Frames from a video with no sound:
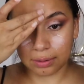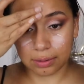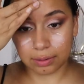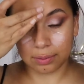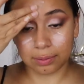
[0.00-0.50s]

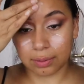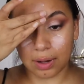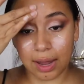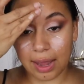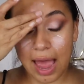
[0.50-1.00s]
so
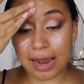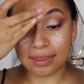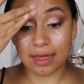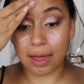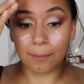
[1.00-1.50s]
I add
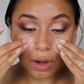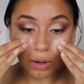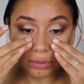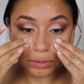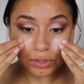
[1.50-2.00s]
that
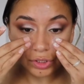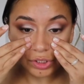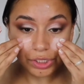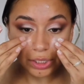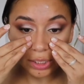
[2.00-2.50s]
on the
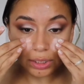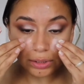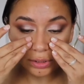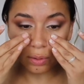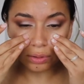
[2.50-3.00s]

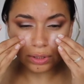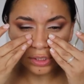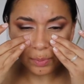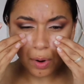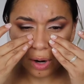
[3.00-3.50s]
cheeks, or
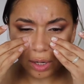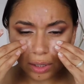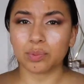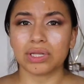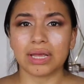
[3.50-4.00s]
this
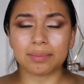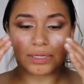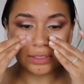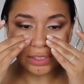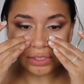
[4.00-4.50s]
part, more like my
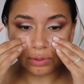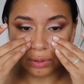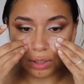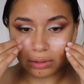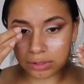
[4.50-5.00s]
T-zone,
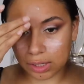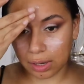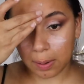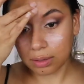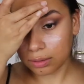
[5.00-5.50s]
I'd say,
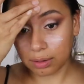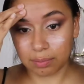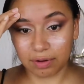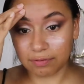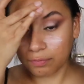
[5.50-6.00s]
than
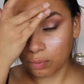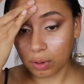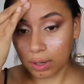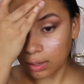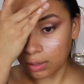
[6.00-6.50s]
my
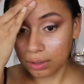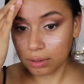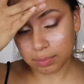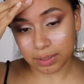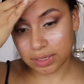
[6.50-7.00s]
forehead,
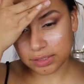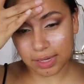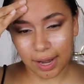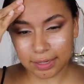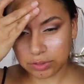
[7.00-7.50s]
because
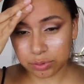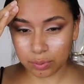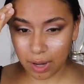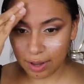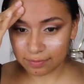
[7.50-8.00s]
I do
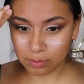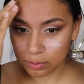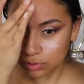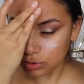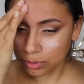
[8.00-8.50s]
have
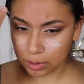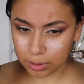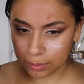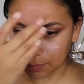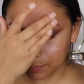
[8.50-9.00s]
those
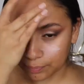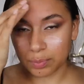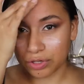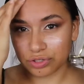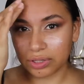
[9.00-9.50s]

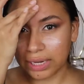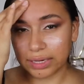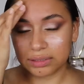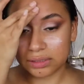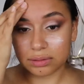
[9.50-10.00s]
expression
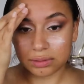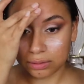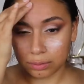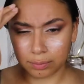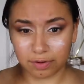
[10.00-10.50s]
lines
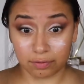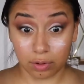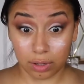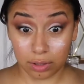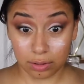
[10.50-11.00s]
on my
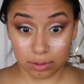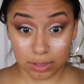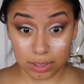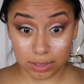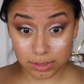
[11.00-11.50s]
forehead.
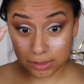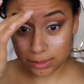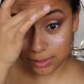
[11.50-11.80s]
These